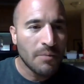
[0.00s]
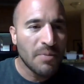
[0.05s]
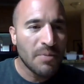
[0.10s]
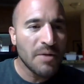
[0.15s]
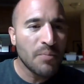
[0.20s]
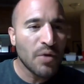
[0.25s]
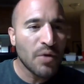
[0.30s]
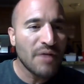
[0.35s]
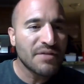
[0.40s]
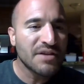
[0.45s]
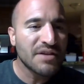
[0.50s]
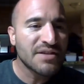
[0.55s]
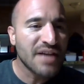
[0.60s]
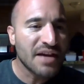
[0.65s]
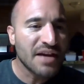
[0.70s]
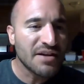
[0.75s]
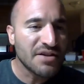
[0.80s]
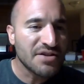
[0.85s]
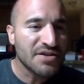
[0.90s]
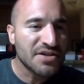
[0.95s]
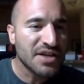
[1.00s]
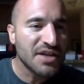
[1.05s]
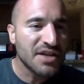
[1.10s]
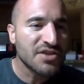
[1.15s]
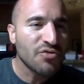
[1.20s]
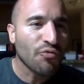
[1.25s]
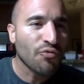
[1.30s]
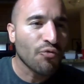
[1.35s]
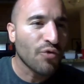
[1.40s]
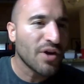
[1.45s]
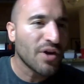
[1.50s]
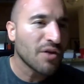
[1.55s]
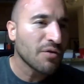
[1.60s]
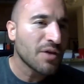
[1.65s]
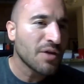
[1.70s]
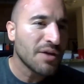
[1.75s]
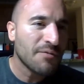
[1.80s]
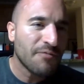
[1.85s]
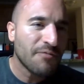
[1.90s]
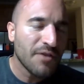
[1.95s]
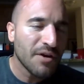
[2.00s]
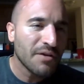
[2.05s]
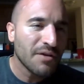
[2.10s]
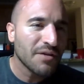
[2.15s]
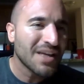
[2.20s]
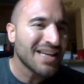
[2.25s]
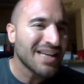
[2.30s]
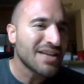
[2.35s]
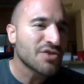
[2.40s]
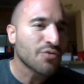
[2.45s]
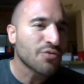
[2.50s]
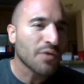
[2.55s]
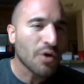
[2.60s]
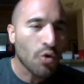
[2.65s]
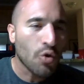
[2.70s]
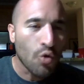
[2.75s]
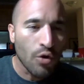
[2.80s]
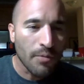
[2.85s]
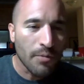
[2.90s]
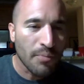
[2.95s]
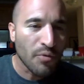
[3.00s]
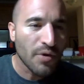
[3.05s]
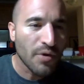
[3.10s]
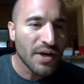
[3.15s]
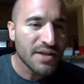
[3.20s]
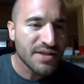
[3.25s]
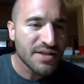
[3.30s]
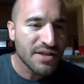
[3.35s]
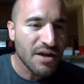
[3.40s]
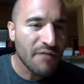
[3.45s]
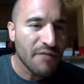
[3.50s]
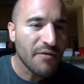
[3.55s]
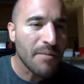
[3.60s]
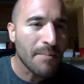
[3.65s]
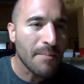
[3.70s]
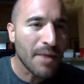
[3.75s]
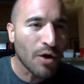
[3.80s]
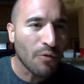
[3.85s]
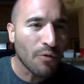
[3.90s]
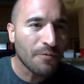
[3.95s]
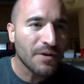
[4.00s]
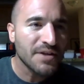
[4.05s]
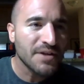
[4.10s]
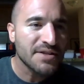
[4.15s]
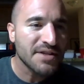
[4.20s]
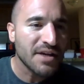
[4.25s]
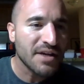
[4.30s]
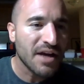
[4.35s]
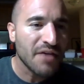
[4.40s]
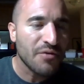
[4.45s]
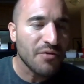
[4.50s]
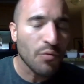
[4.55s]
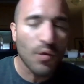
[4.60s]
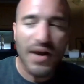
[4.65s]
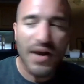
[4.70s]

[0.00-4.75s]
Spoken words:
People have the tendency to really feel they need to incorporate stuff and meld things together.